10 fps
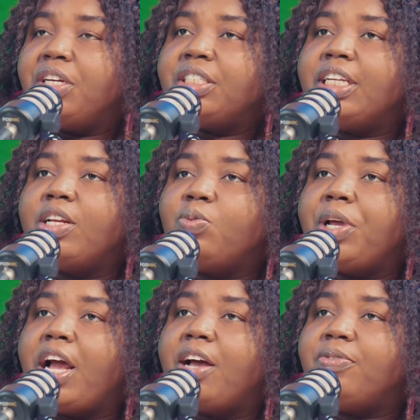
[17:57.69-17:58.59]
Then we
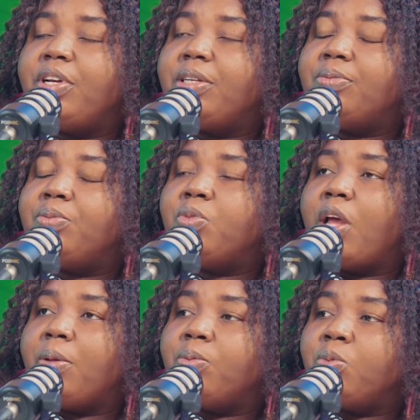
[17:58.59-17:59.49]
have
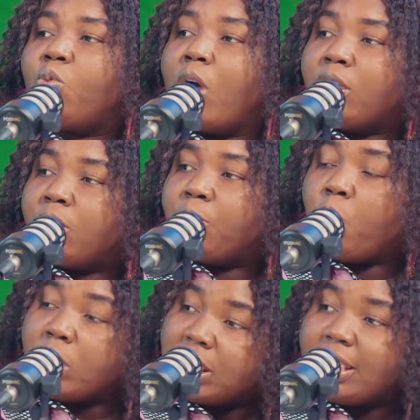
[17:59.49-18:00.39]
a
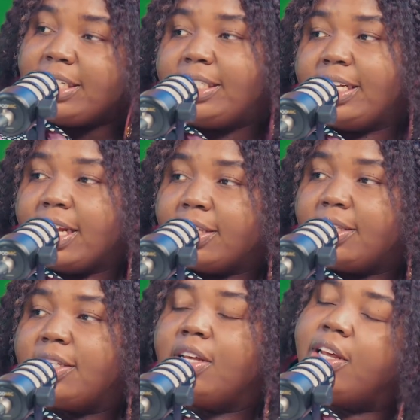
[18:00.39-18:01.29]
monthly tenants.
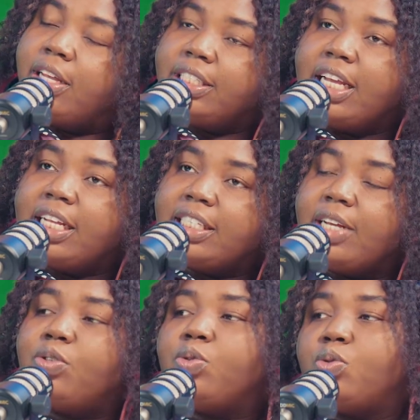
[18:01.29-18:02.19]
They're
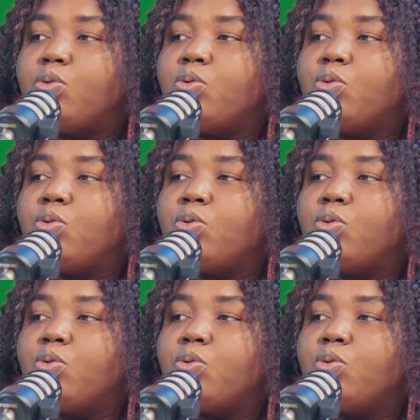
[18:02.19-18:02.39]
entitled to